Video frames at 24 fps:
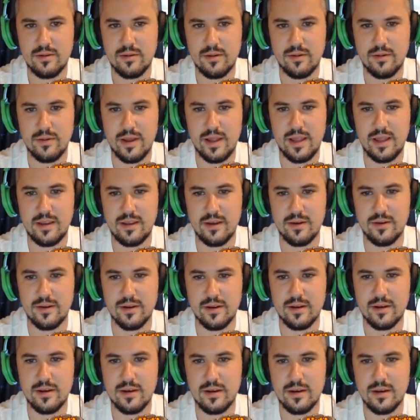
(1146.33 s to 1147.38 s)
What are you doing?
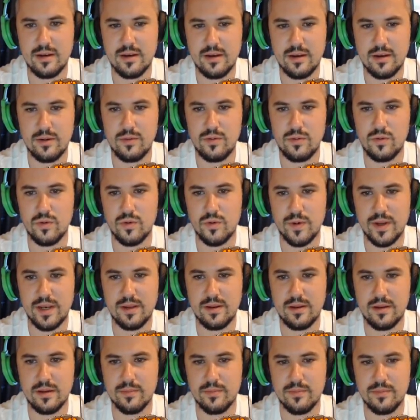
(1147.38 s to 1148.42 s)
Ooh,
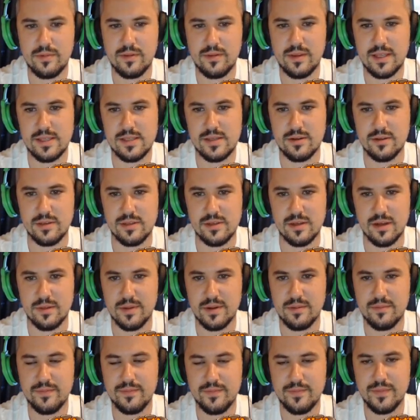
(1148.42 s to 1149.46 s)
twenty-two. That's good timing.
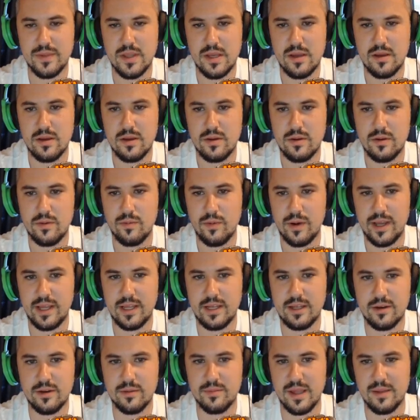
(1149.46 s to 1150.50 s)
What are you
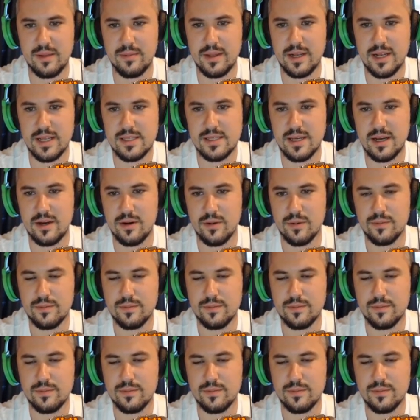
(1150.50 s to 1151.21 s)
doing, baby? Let's go.